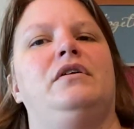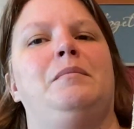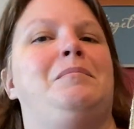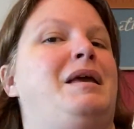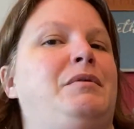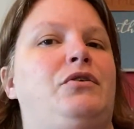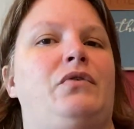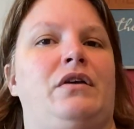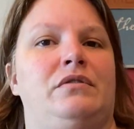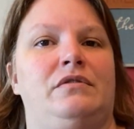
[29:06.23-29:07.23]
maybe
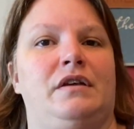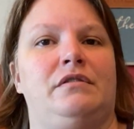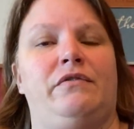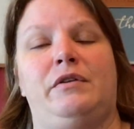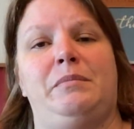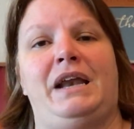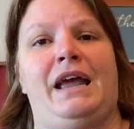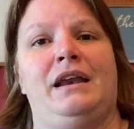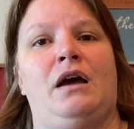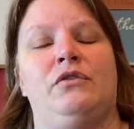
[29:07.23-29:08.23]
2006 if it had been
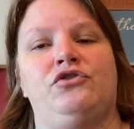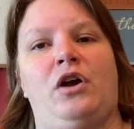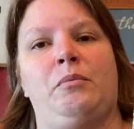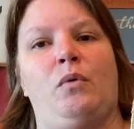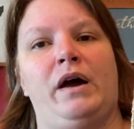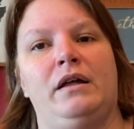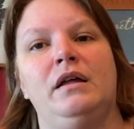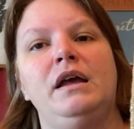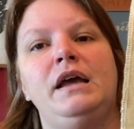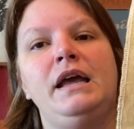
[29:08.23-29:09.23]
hanging out in the shop a while.